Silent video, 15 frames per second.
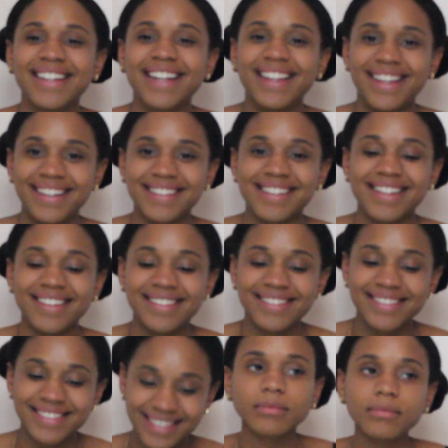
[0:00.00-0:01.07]
I think so.
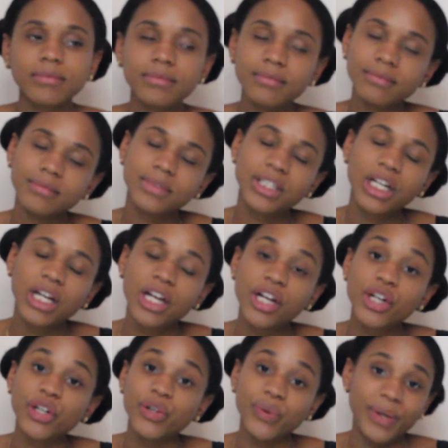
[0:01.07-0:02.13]

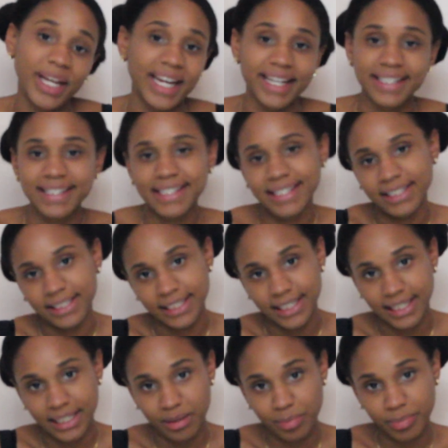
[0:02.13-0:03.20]
You can't
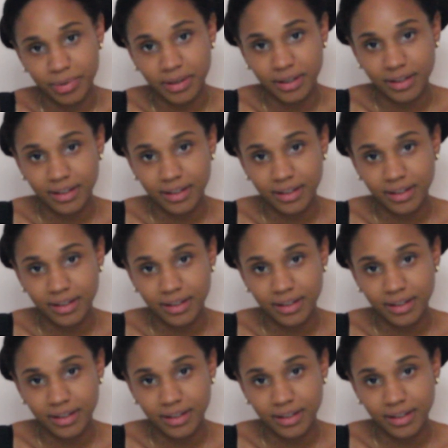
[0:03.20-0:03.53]
sleep.